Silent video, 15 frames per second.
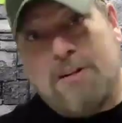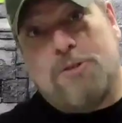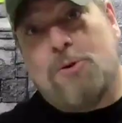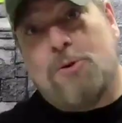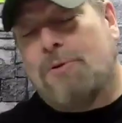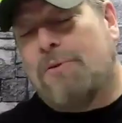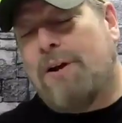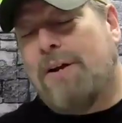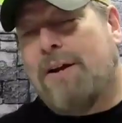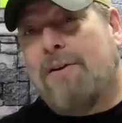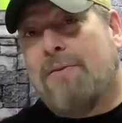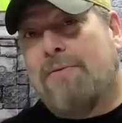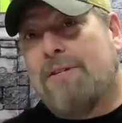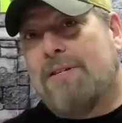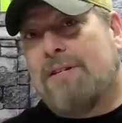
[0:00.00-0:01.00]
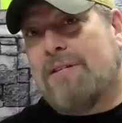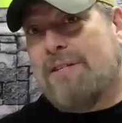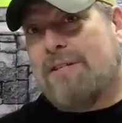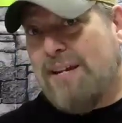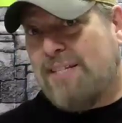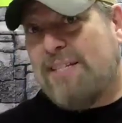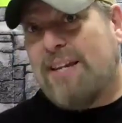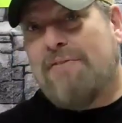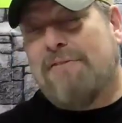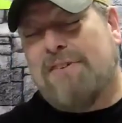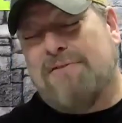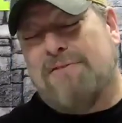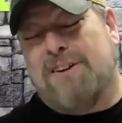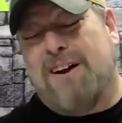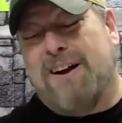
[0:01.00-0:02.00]
on a tour right now, and this is day
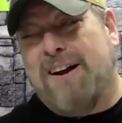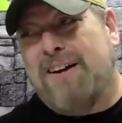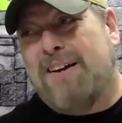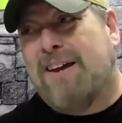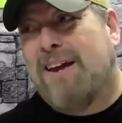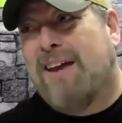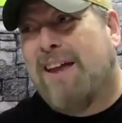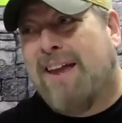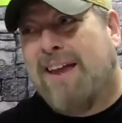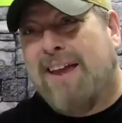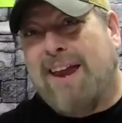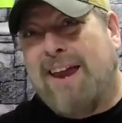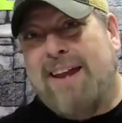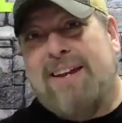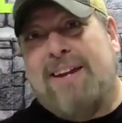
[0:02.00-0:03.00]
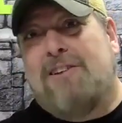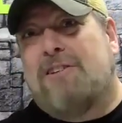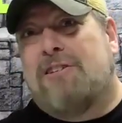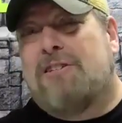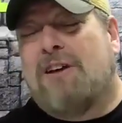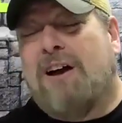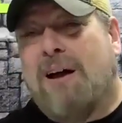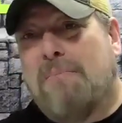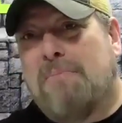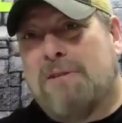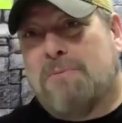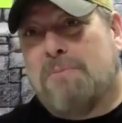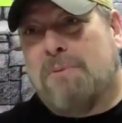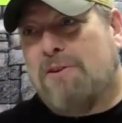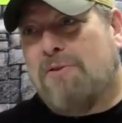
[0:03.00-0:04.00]
7 of 9, and each stop
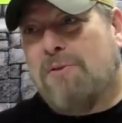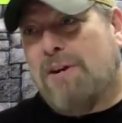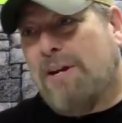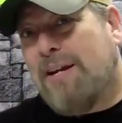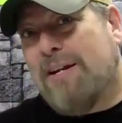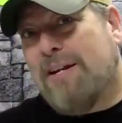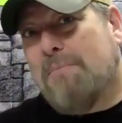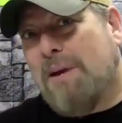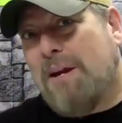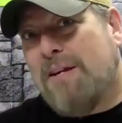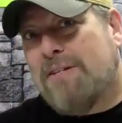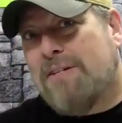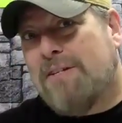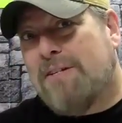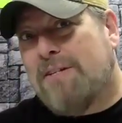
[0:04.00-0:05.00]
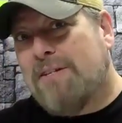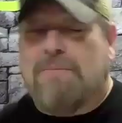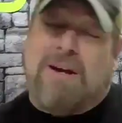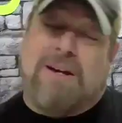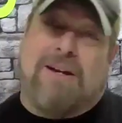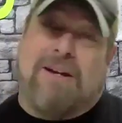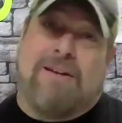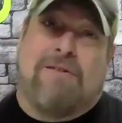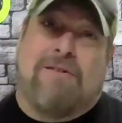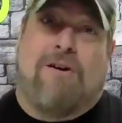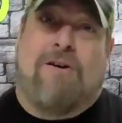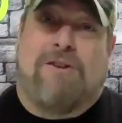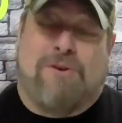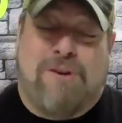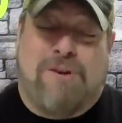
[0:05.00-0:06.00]
has been unique and amazing. And meeting
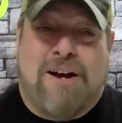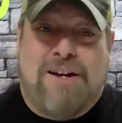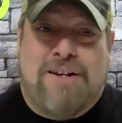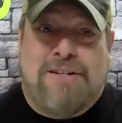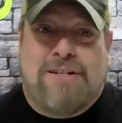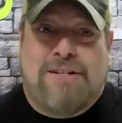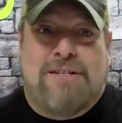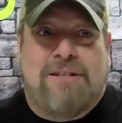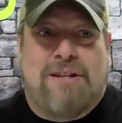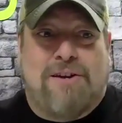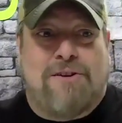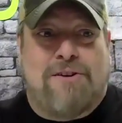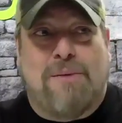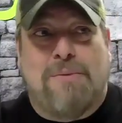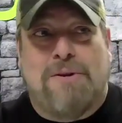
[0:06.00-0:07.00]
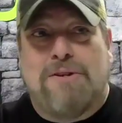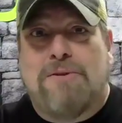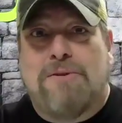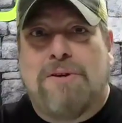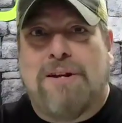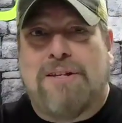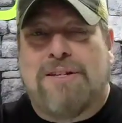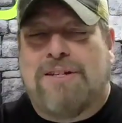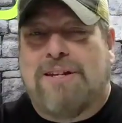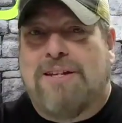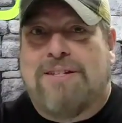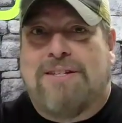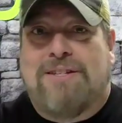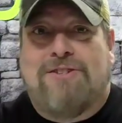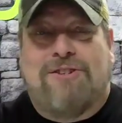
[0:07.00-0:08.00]
all you guys that are coming to it,
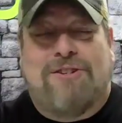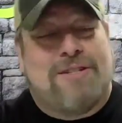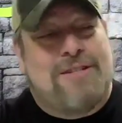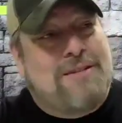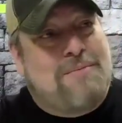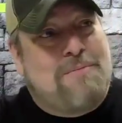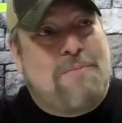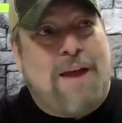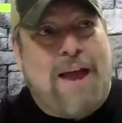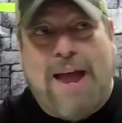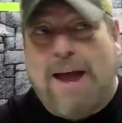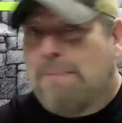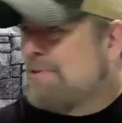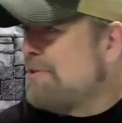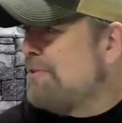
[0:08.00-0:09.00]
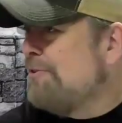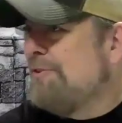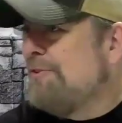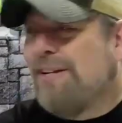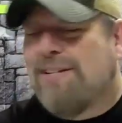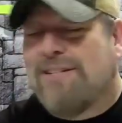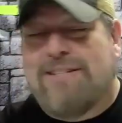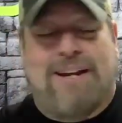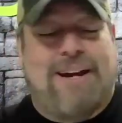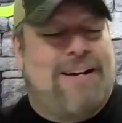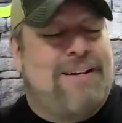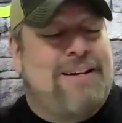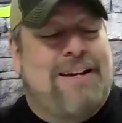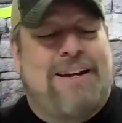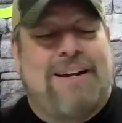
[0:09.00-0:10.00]
it's just absolutely
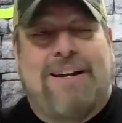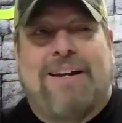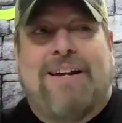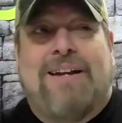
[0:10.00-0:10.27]
insane.